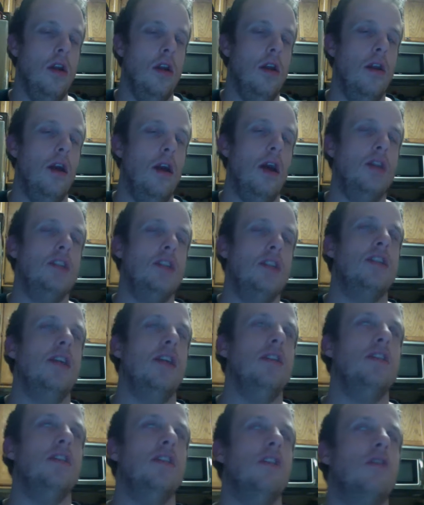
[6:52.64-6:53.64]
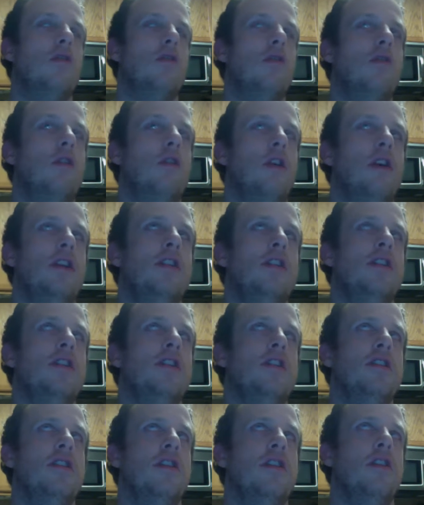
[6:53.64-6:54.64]
Nonsensical or
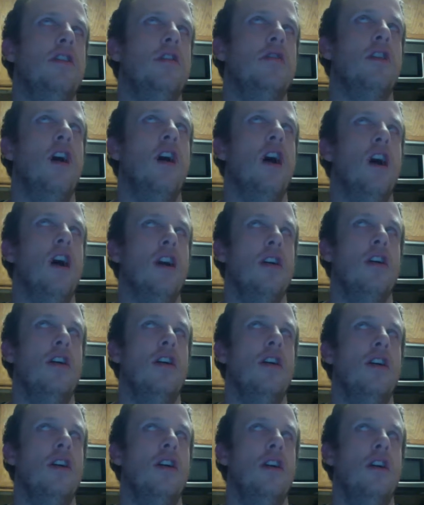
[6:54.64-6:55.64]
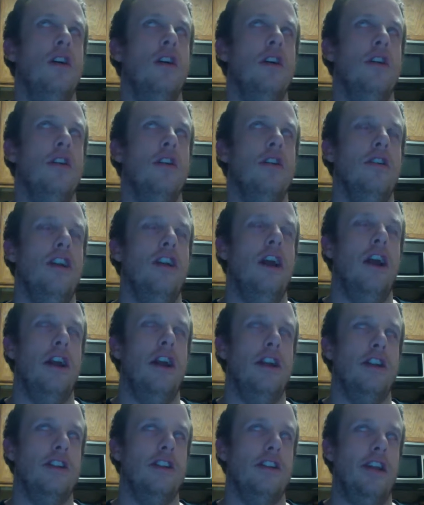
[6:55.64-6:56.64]
insincere talk. Ah,
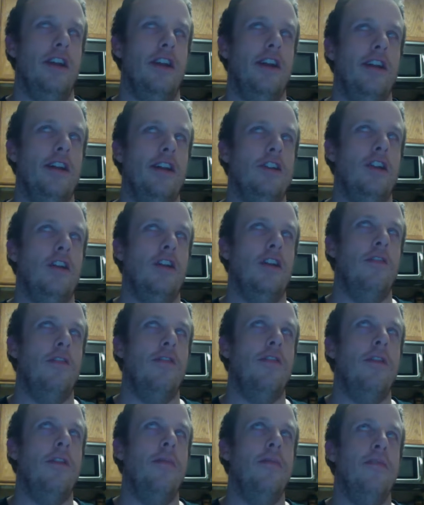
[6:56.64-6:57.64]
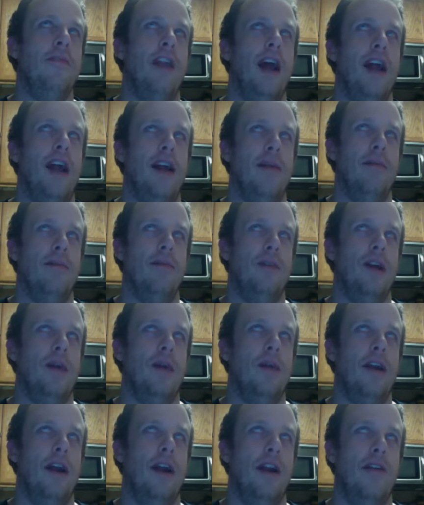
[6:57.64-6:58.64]
see, that's a lot of flim-flam
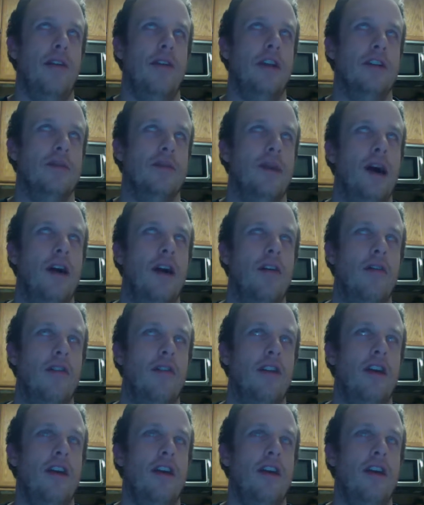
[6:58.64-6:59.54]
coming out of his mouth.